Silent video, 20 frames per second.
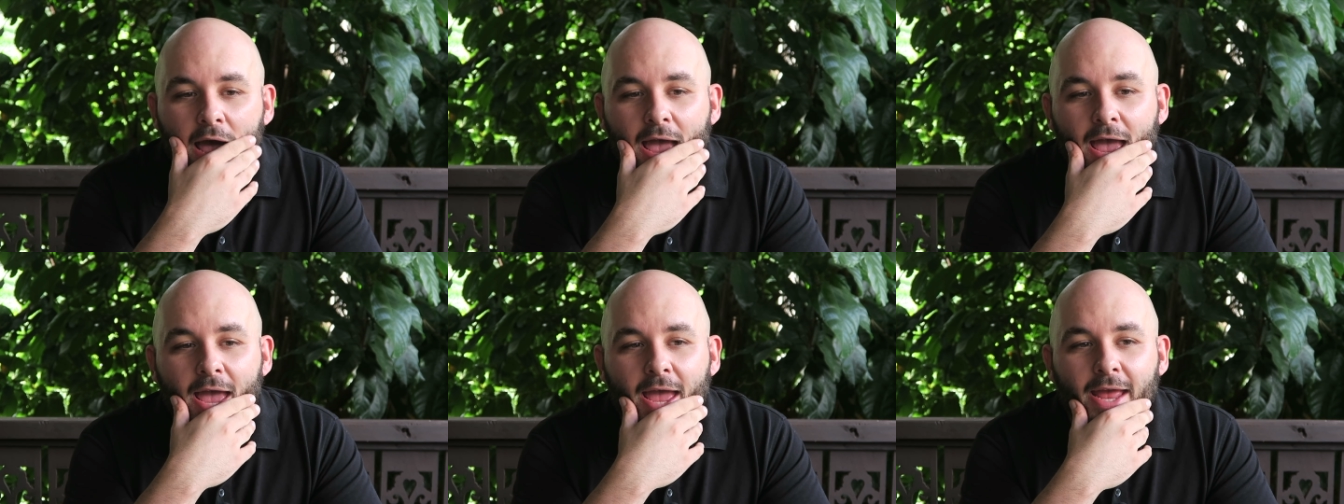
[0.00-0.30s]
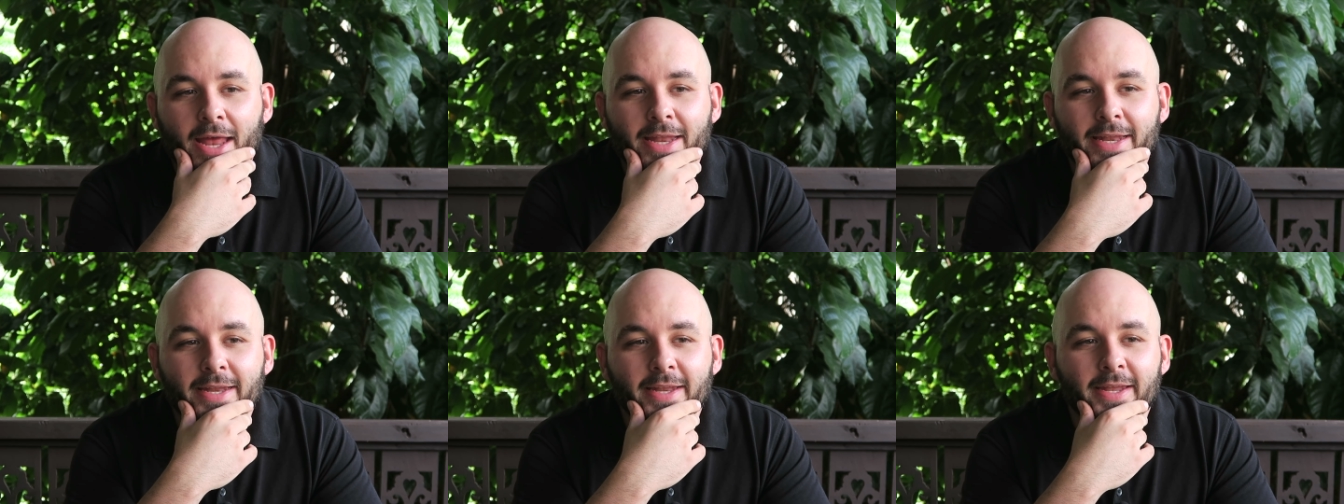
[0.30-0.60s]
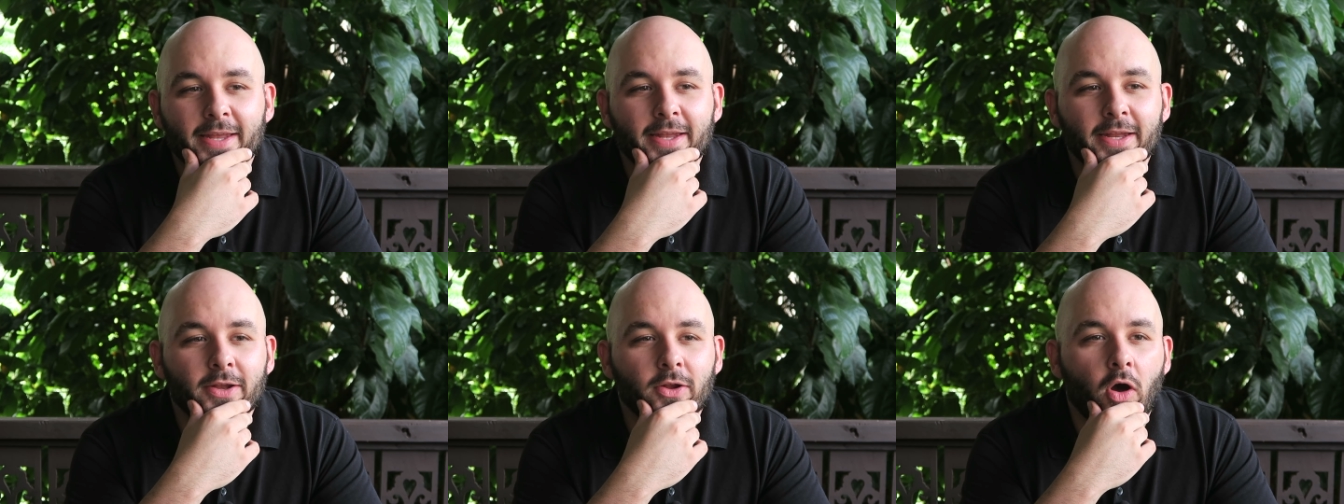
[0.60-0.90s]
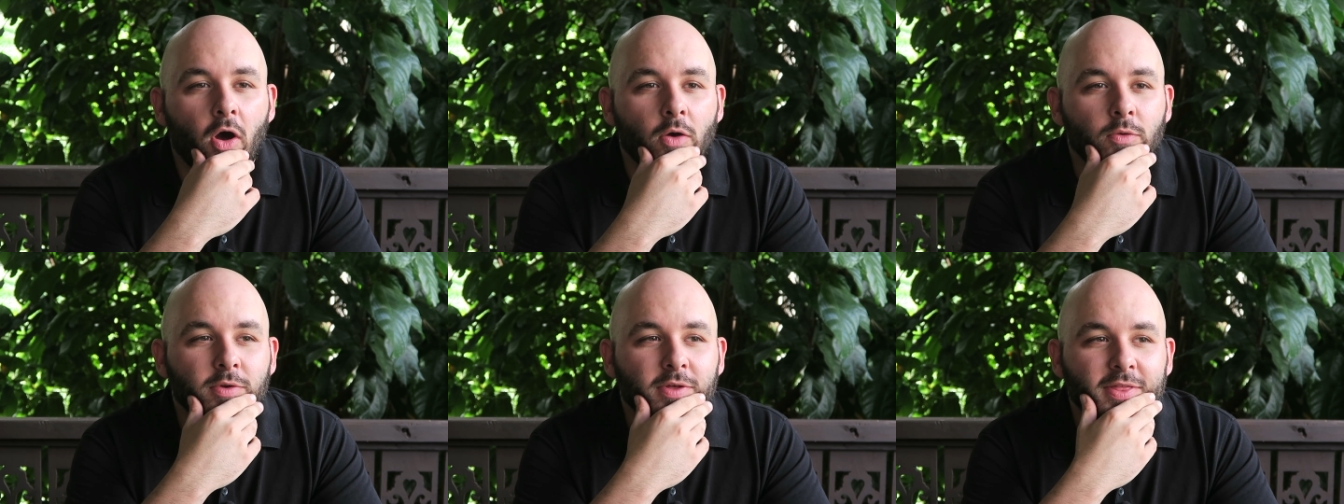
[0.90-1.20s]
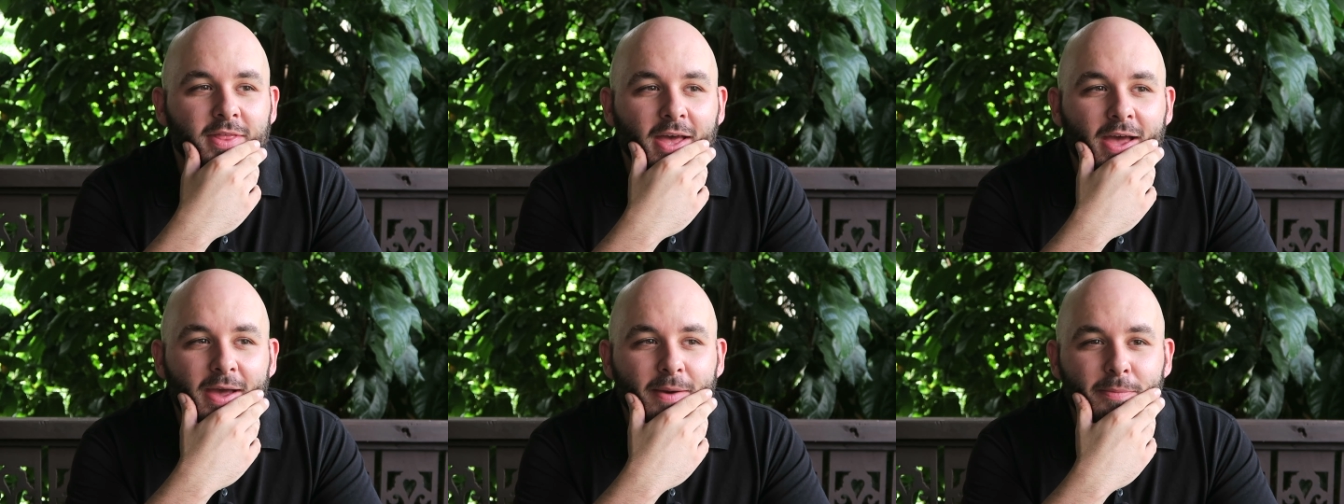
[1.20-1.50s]
And not only
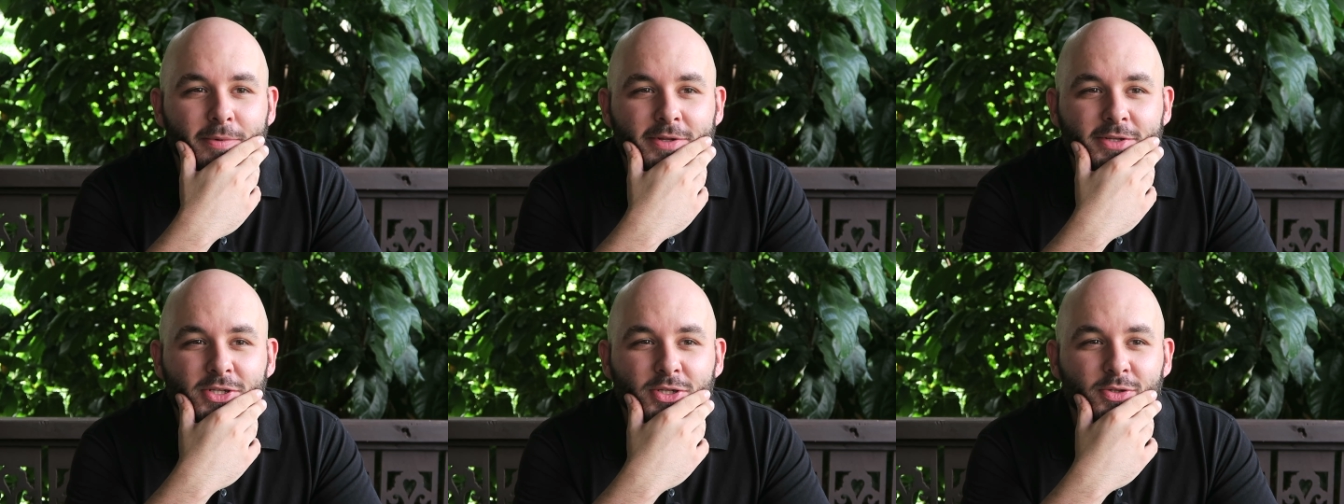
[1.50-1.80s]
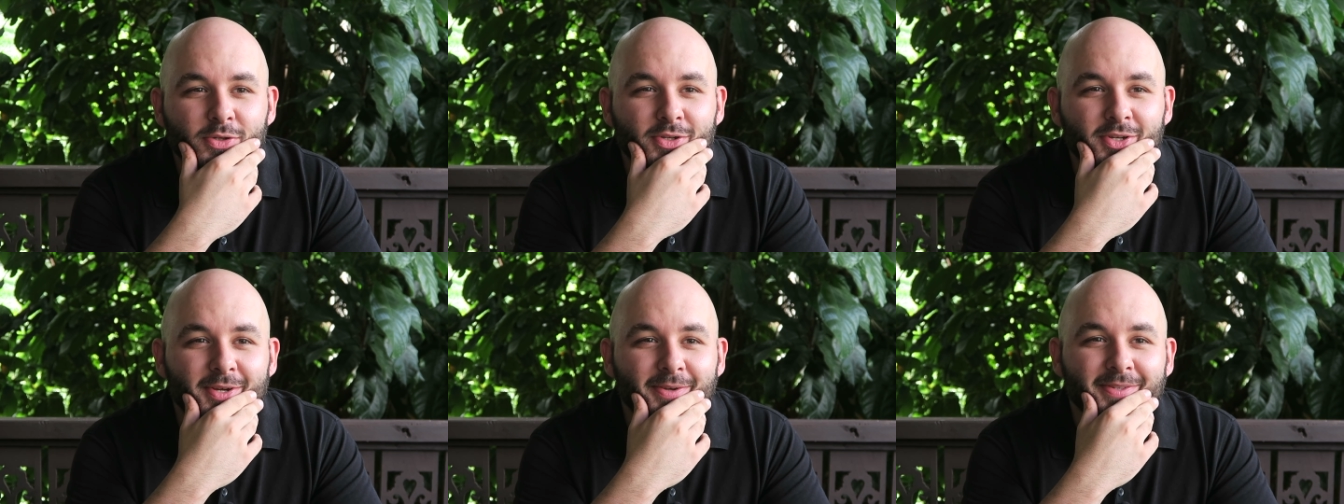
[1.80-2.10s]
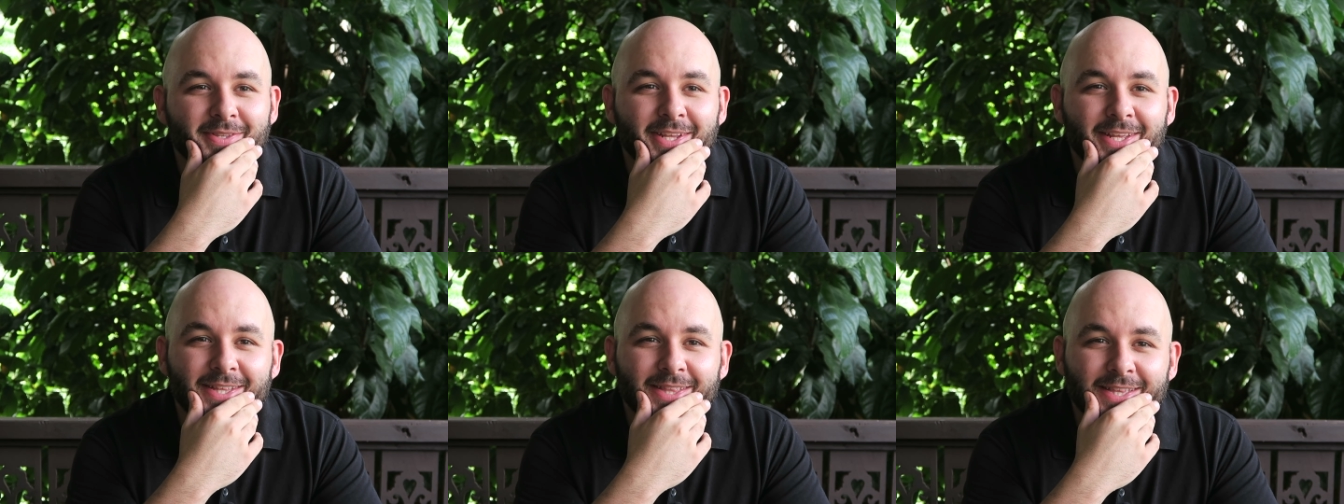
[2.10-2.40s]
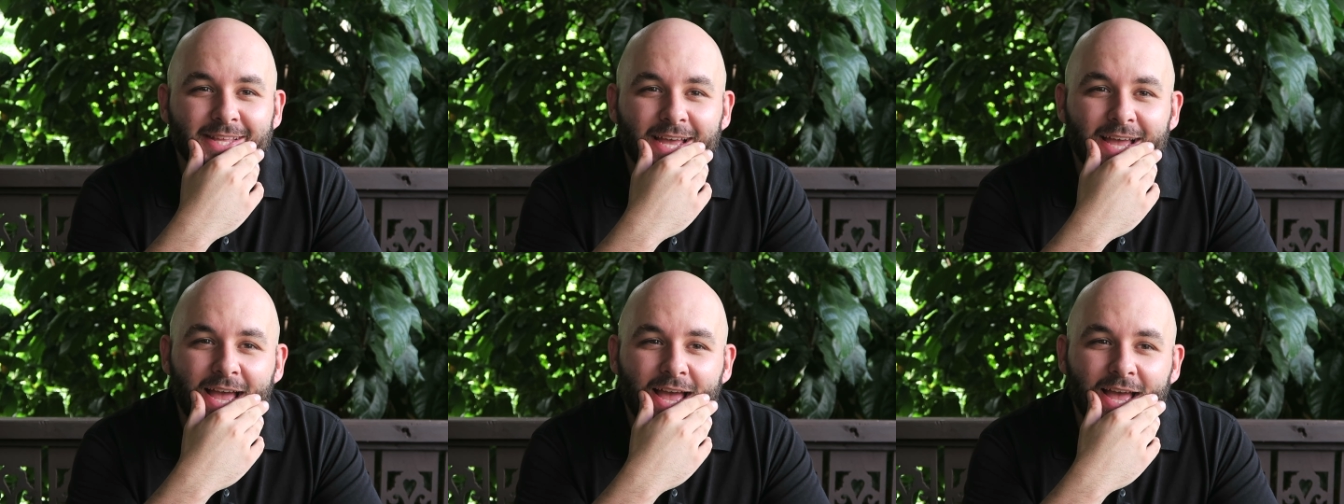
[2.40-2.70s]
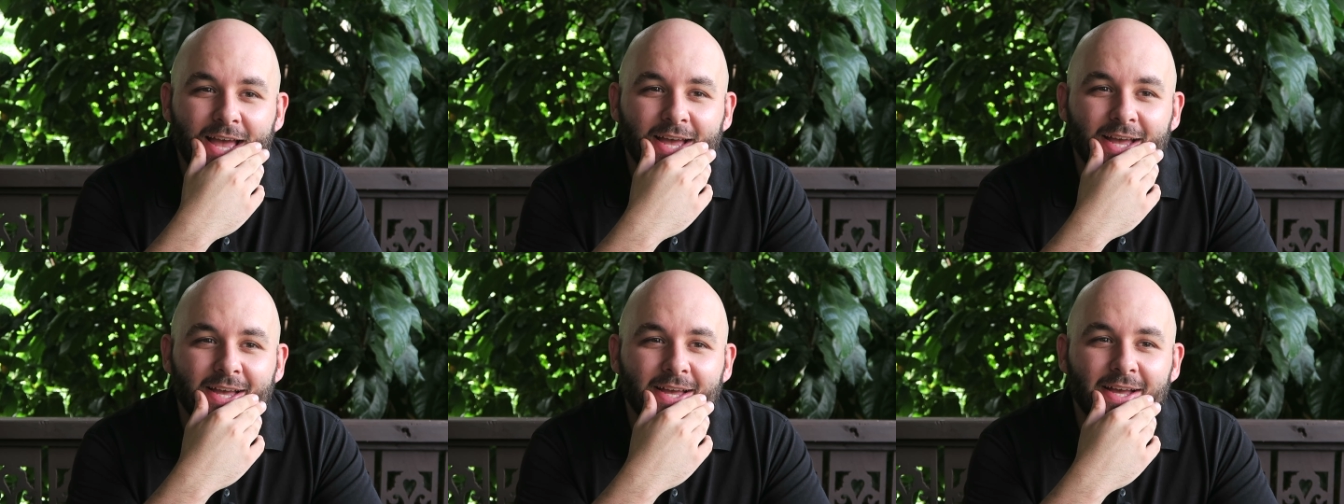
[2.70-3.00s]
that, but as soon as I did
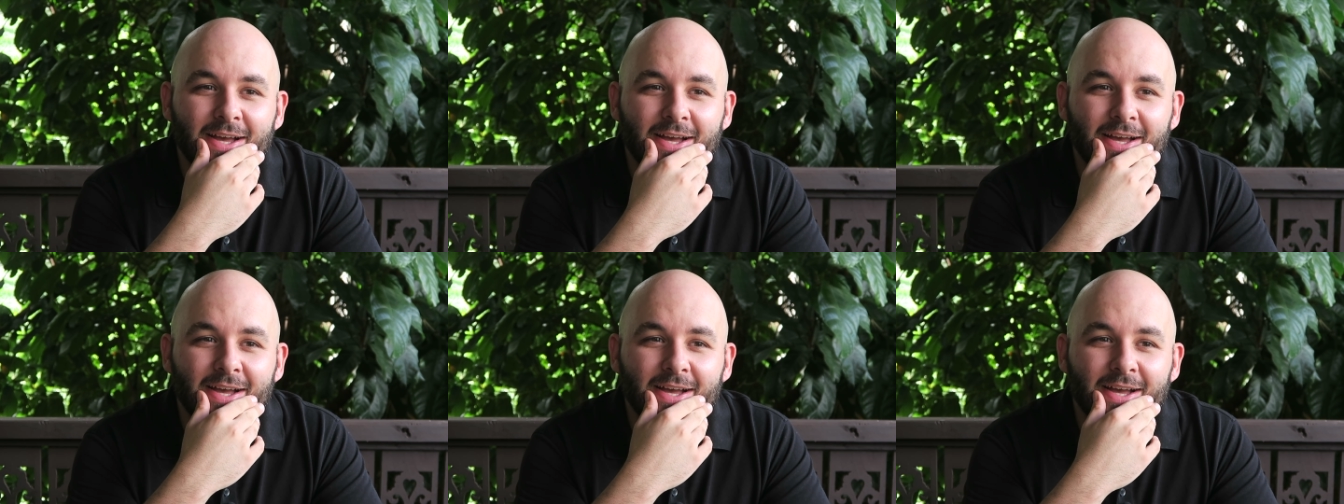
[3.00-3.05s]
that,